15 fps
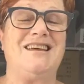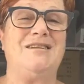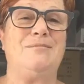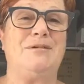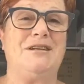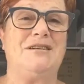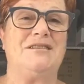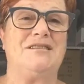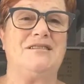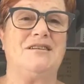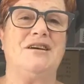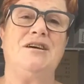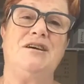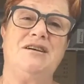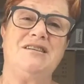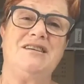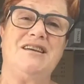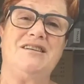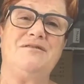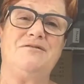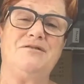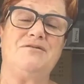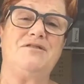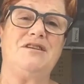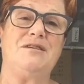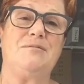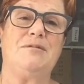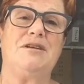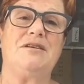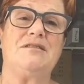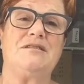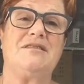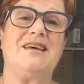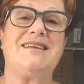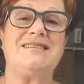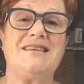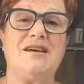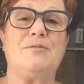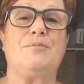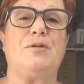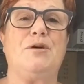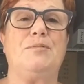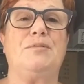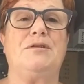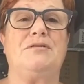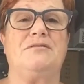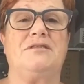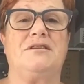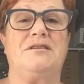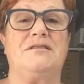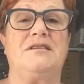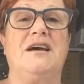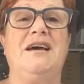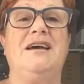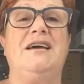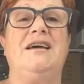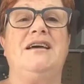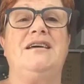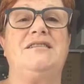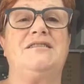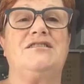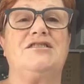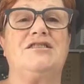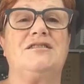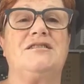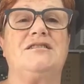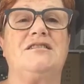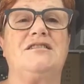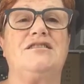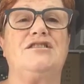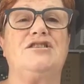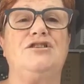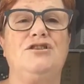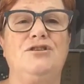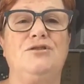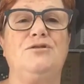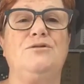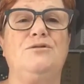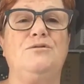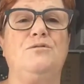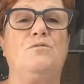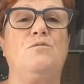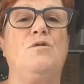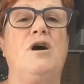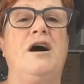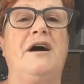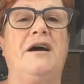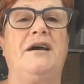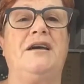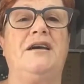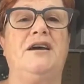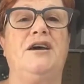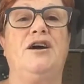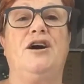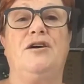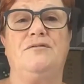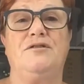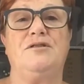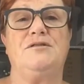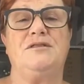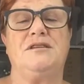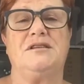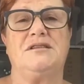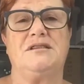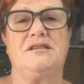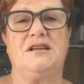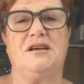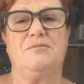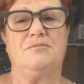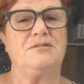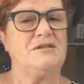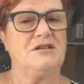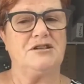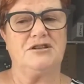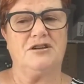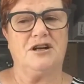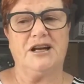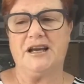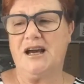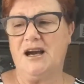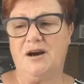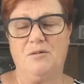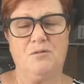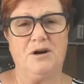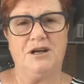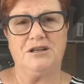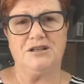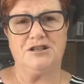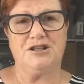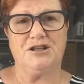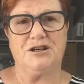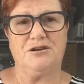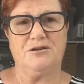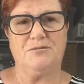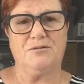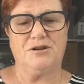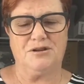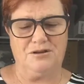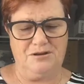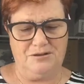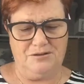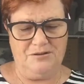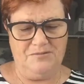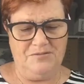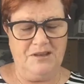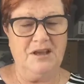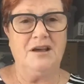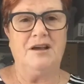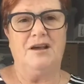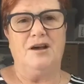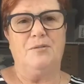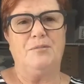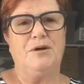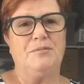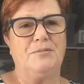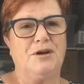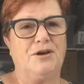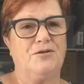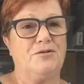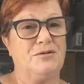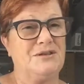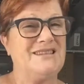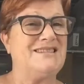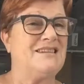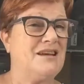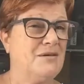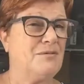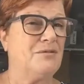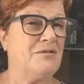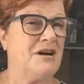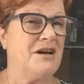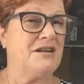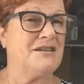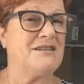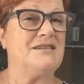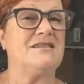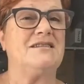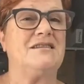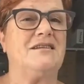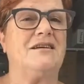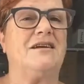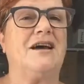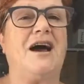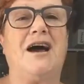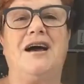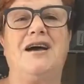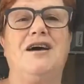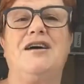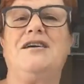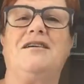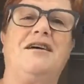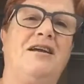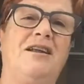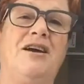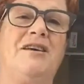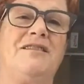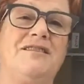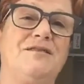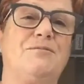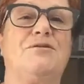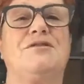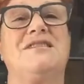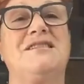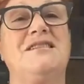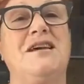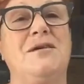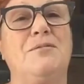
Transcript: 10 minutes, 10 to 15 minutes. That's how popular it is. It's just this new way of using a stamp positioner. I can't wait to share it with you. But because Stamparatus is, I like this word,